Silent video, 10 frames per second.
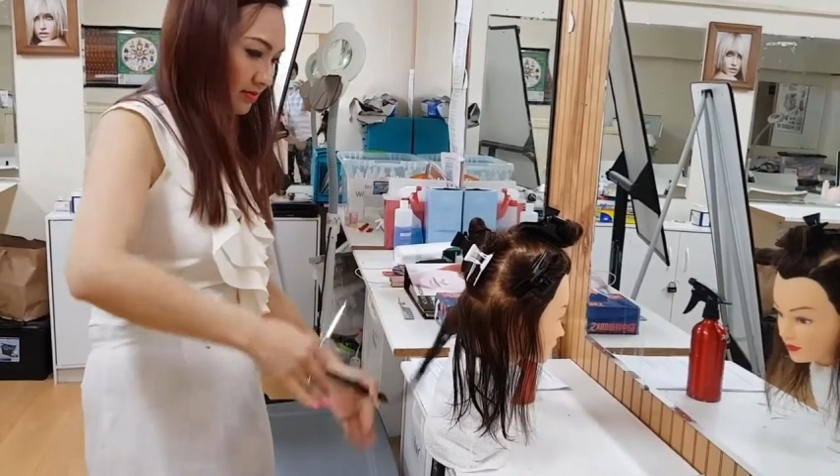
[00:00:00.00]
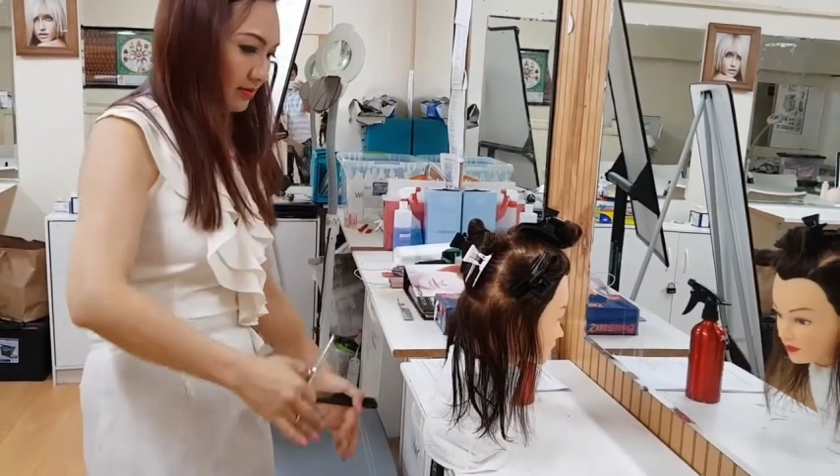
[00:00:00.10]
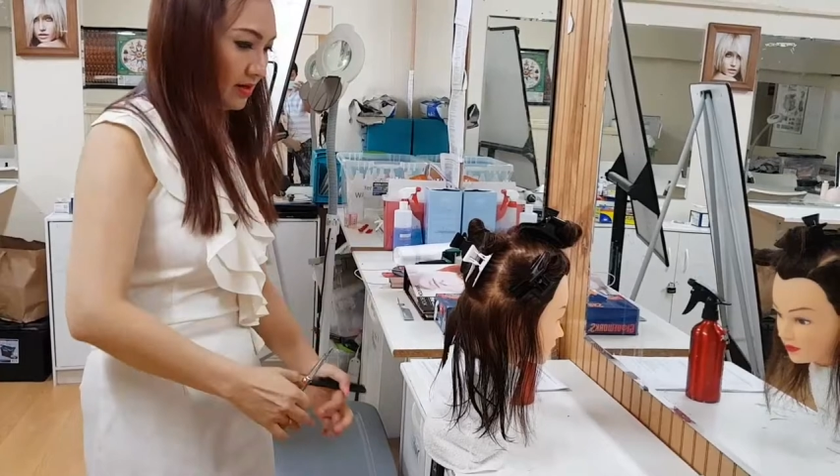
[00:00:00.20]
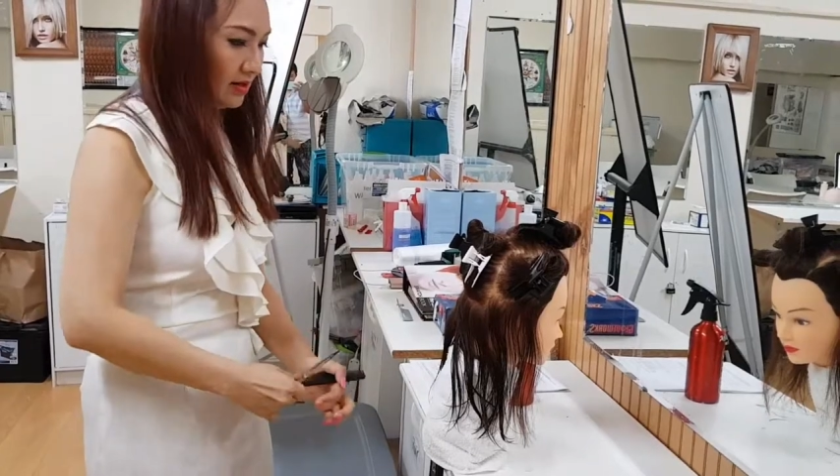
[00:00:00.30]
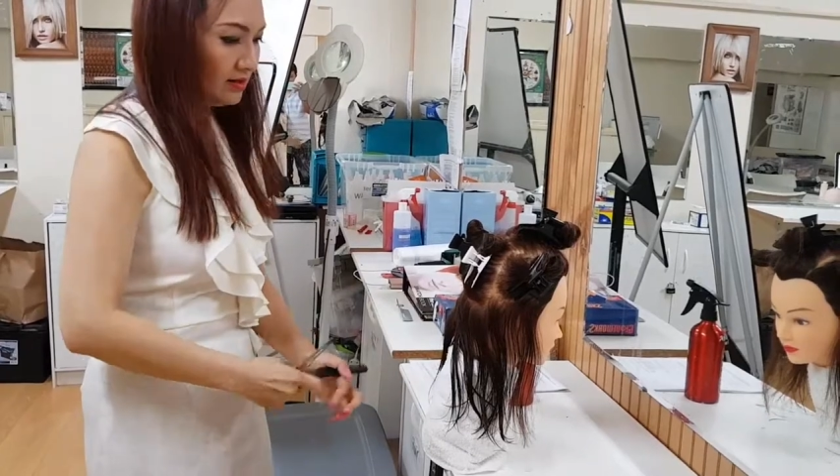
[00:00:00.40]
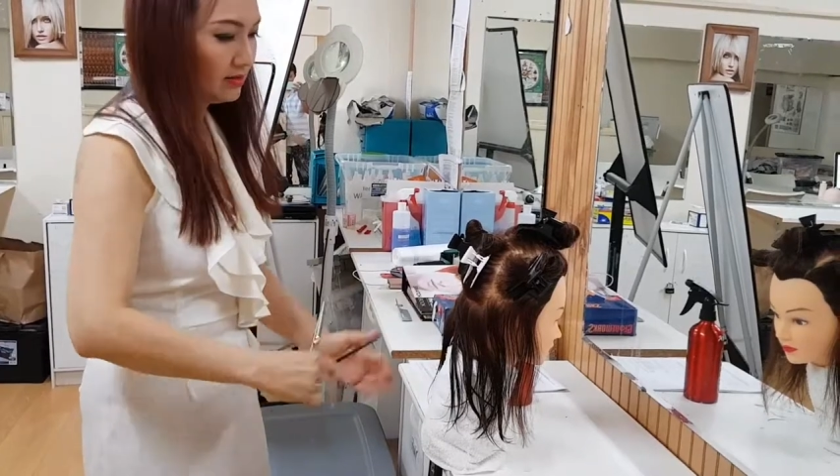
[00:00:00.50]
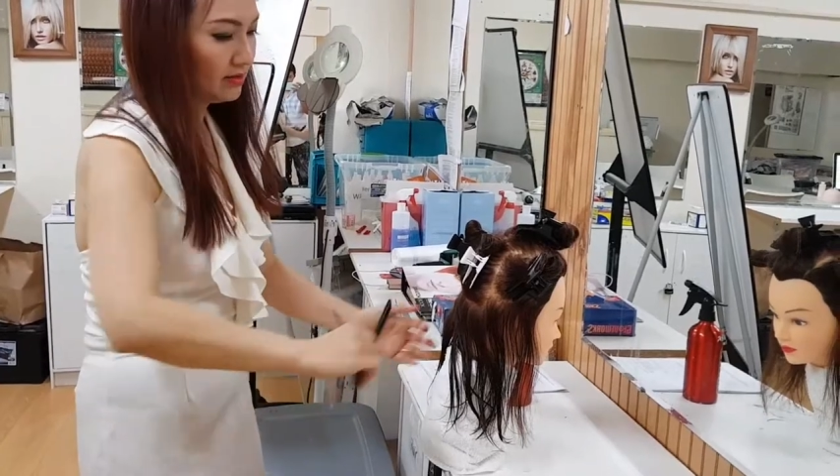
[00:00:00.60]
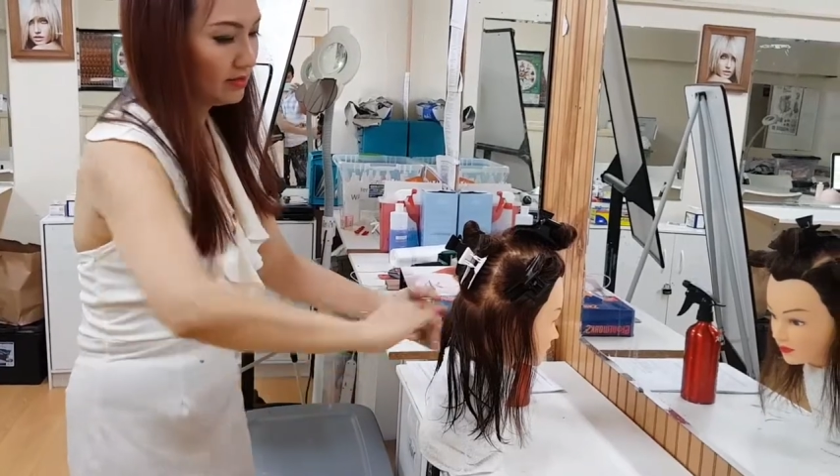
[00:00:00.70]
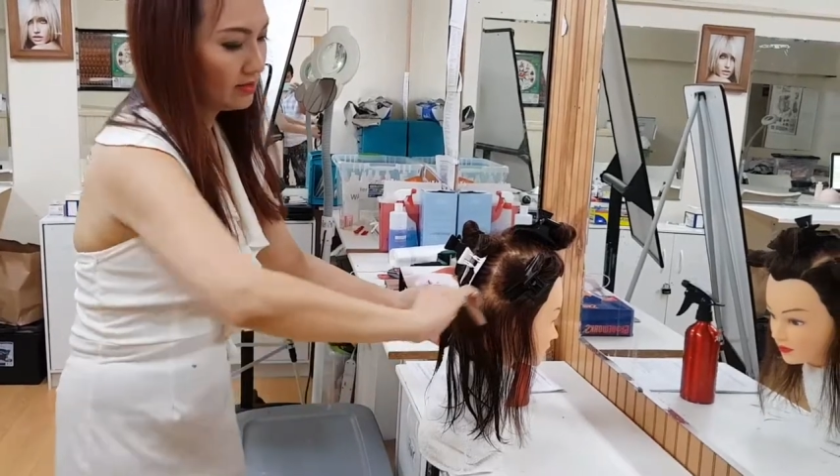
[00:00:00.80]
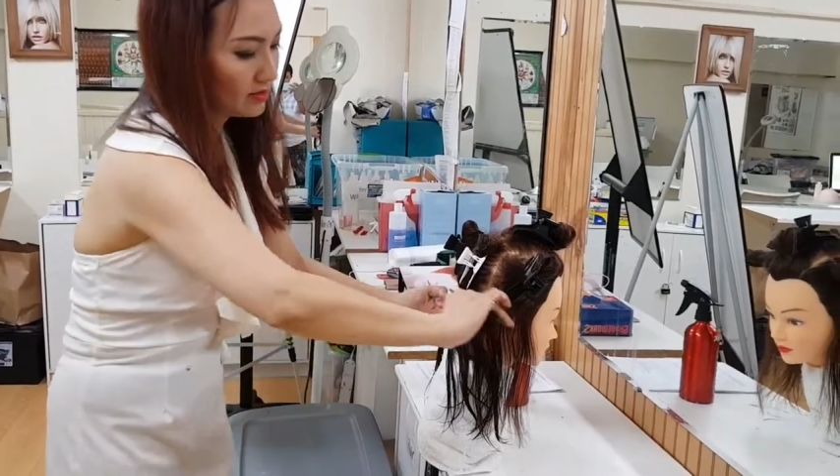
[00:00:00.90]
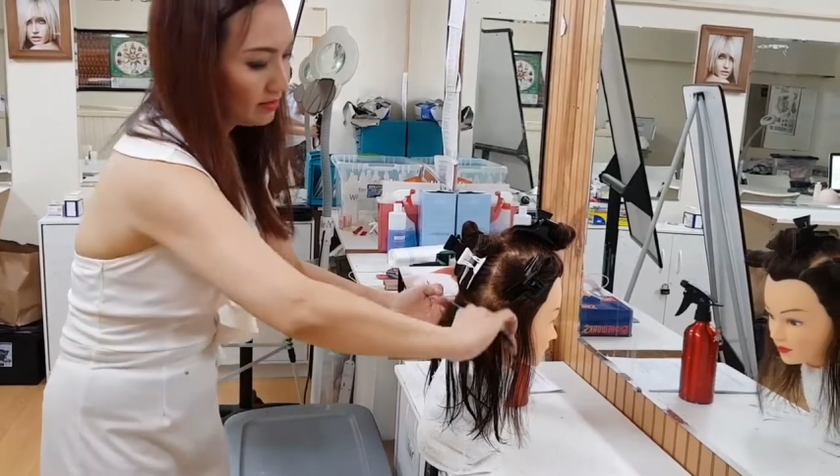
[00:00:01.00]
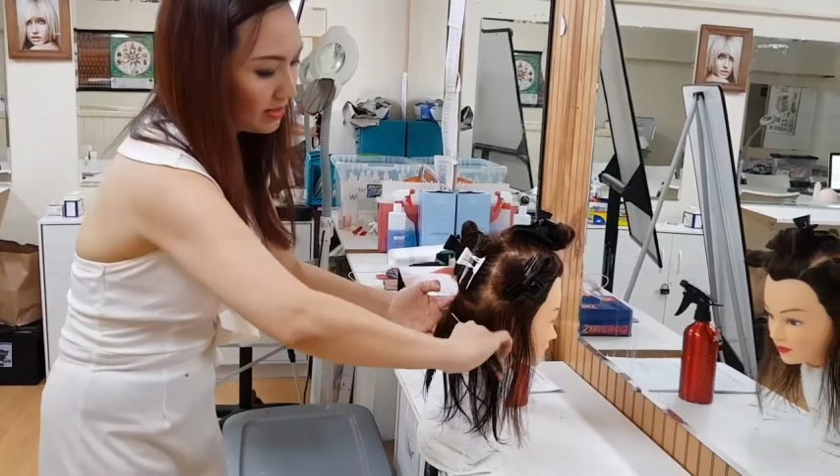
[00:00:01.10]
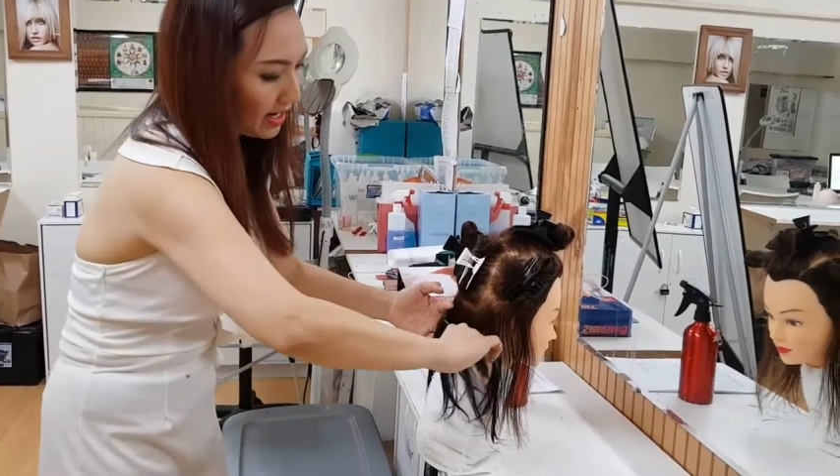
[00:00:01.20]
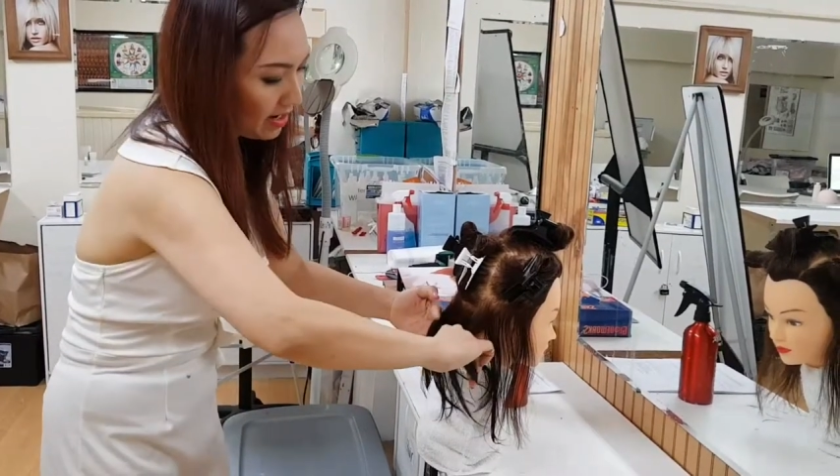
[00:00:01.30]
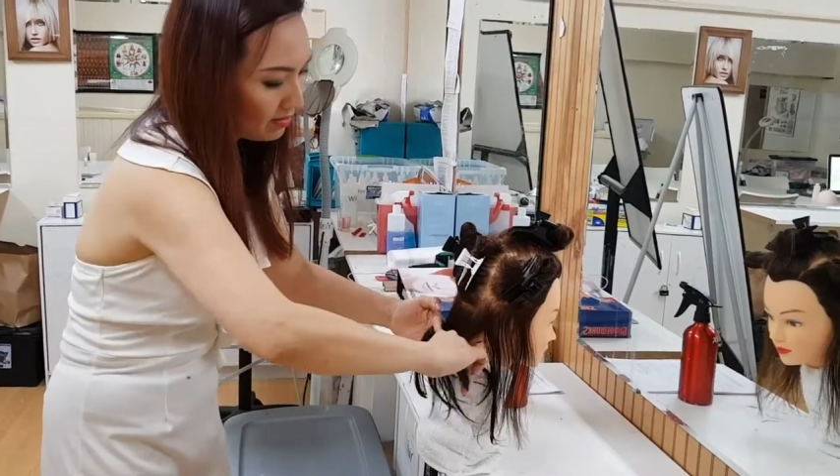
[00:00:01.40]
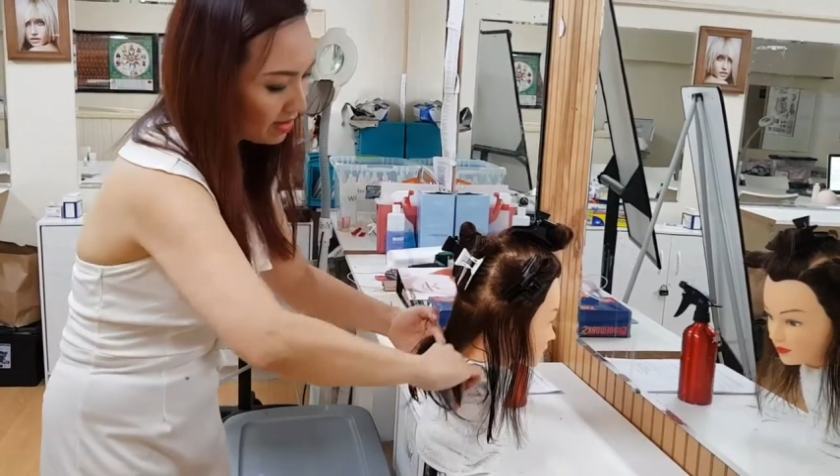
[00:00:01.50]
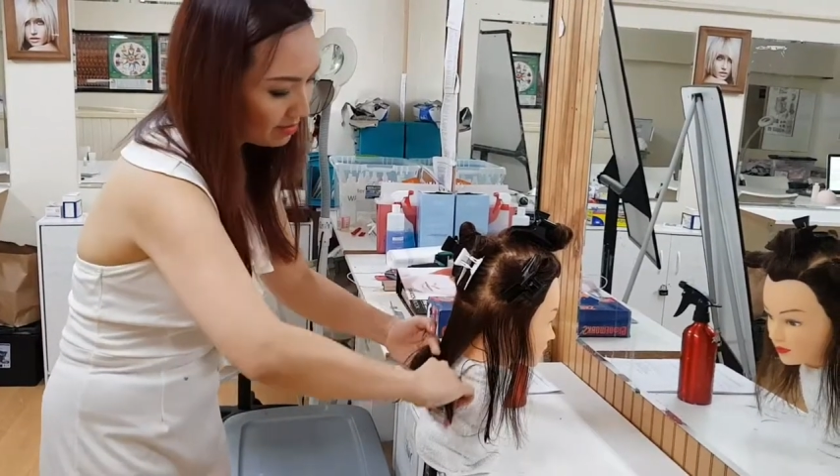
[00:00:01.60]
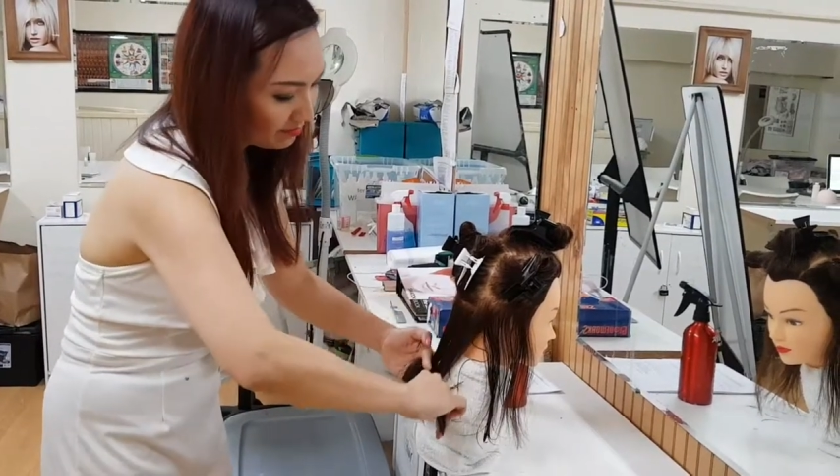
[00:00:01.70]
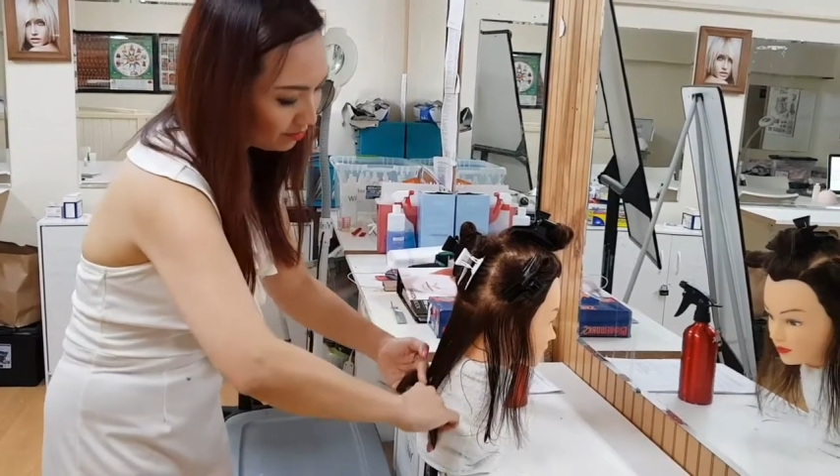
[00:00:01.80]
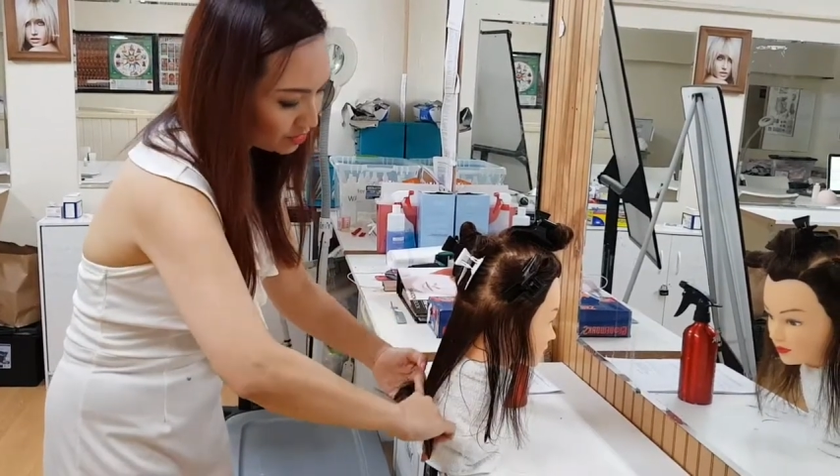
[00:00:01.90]
Okay, so now
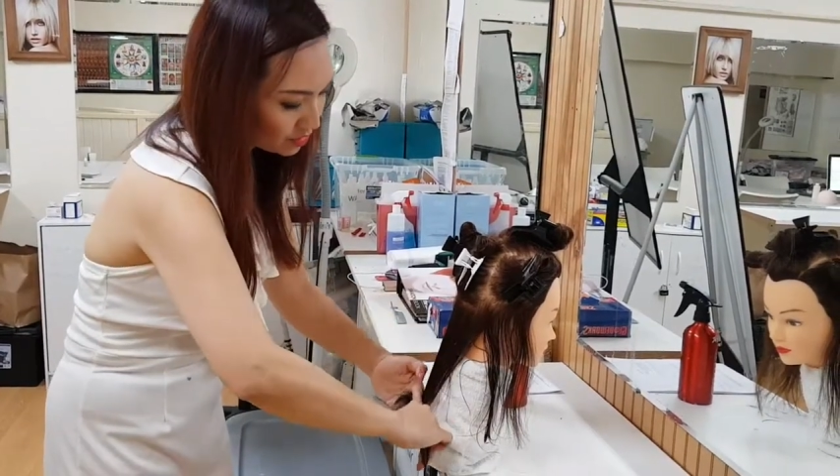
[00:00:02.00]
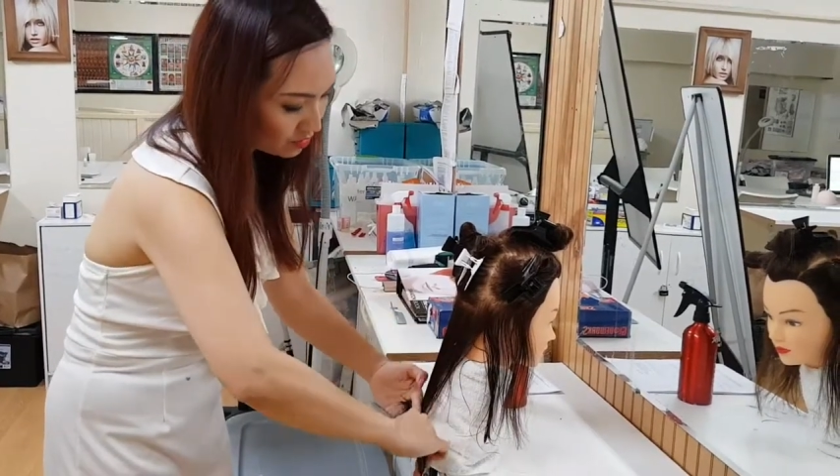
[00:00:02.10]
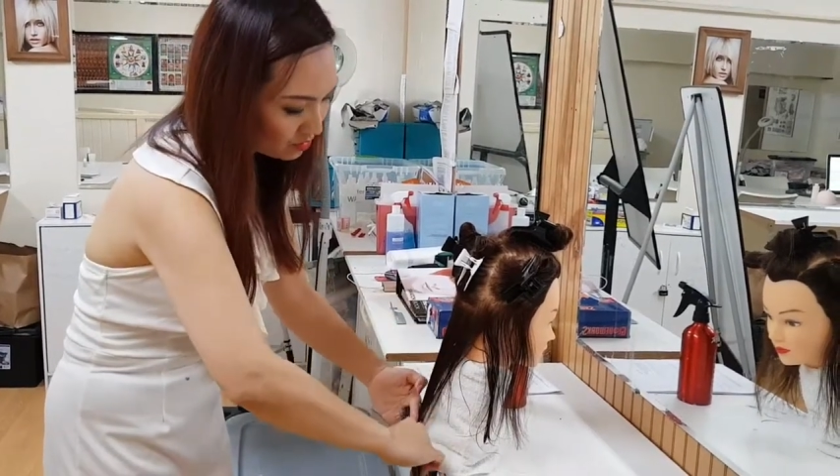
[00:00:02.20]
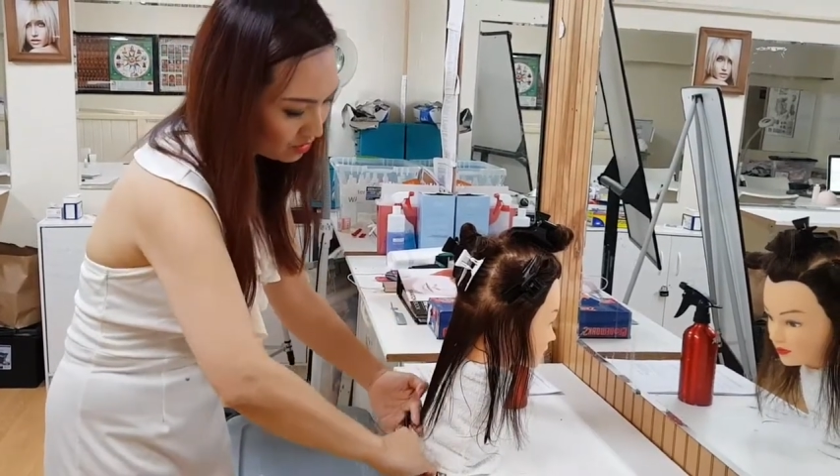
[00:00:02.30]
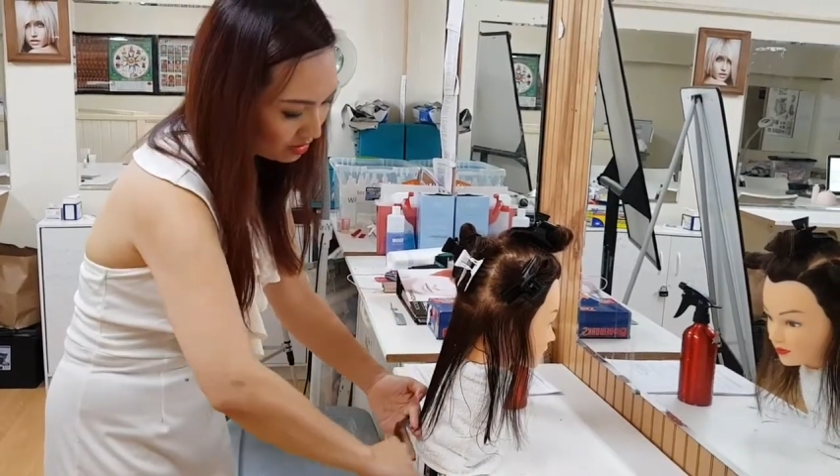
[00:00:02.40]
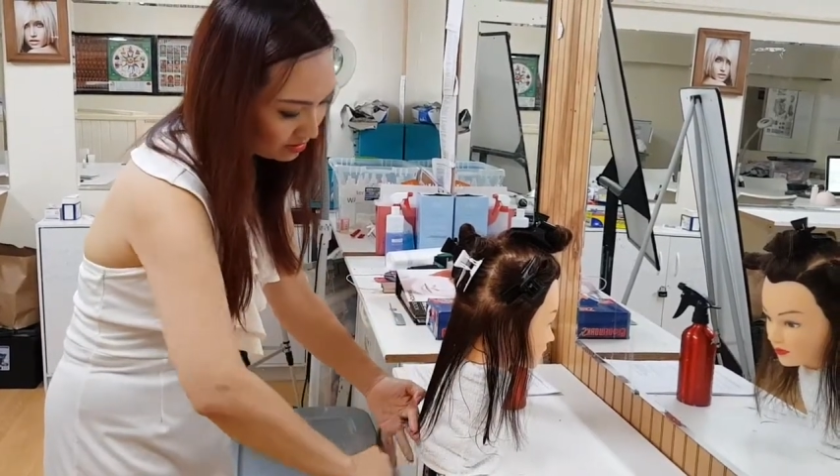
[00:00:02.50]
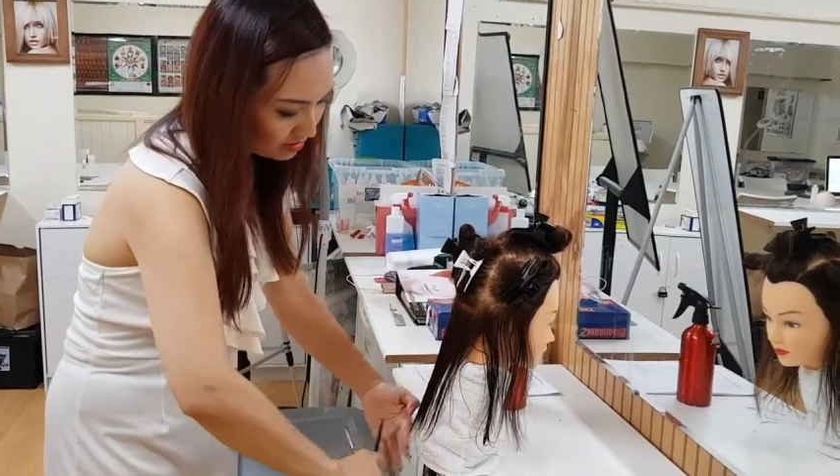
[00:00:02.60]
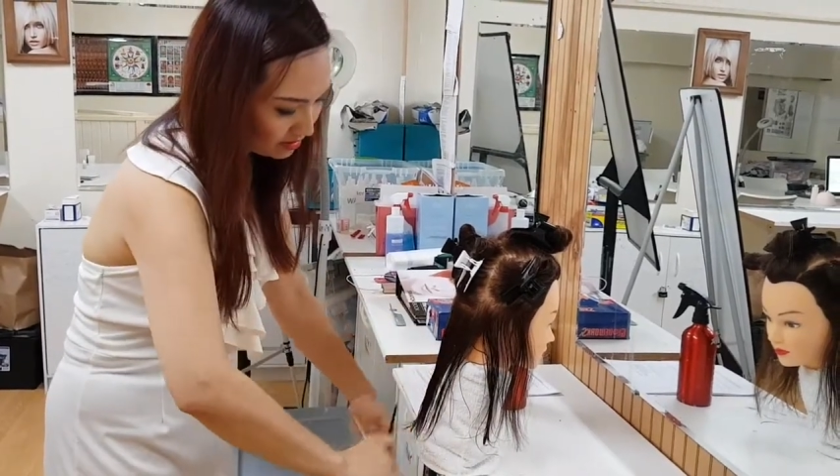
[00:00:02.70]
I'm for sure